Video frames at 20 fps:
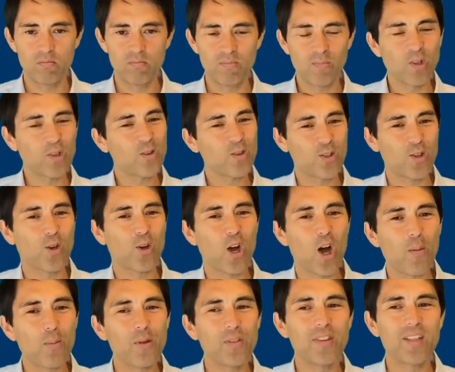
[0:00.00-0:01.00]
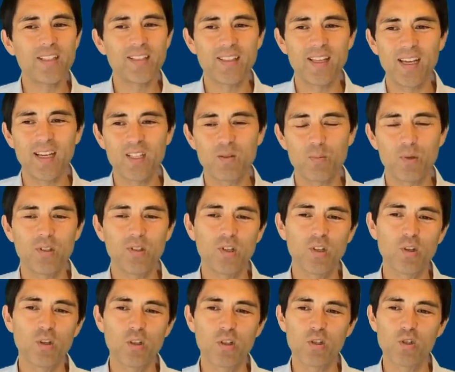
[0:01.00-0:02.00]
Not so common these days, but
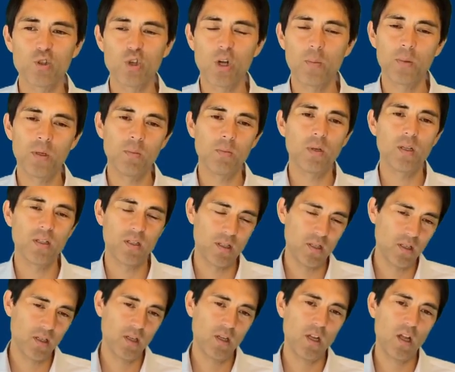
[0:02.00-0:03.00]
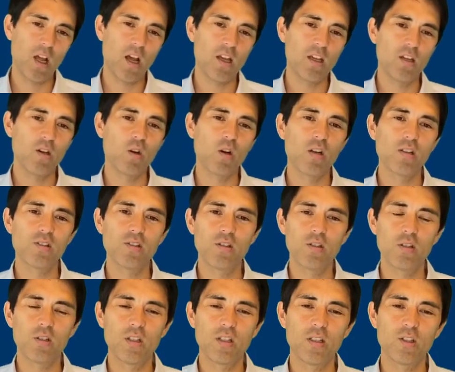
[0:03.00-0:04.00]
you're not in Germany, but here also
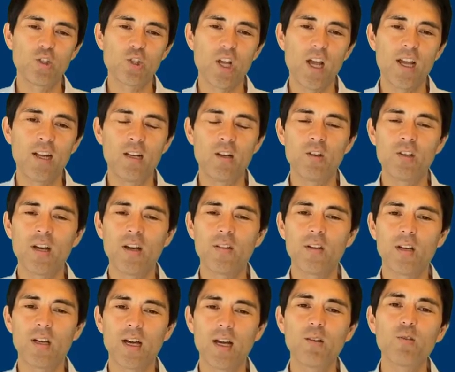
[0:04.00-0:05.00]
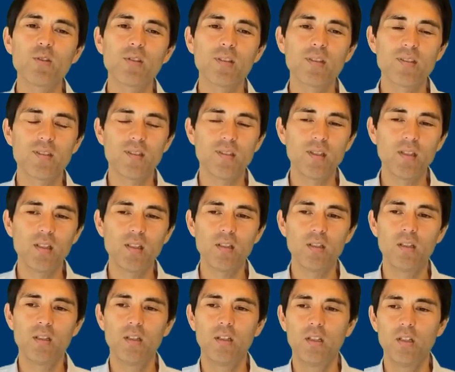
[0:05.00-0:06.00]
in China and other countries it's
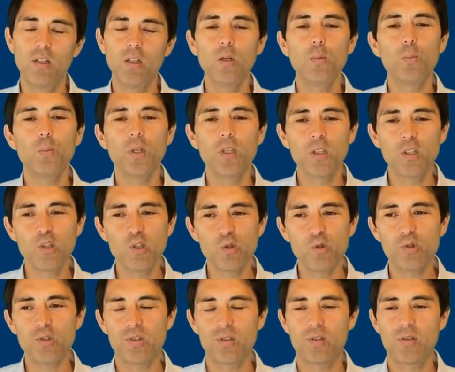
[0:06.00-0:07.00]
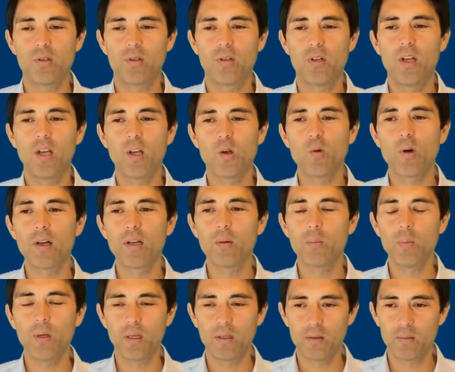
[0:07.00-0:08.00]
still being used quite a
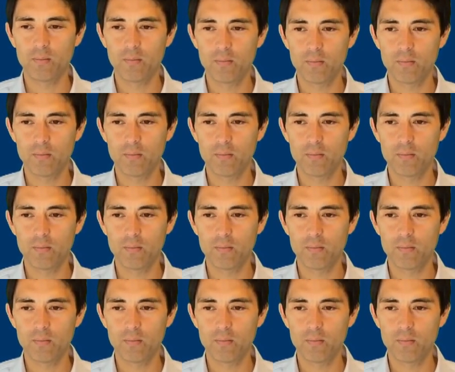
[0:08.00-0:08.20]
bit.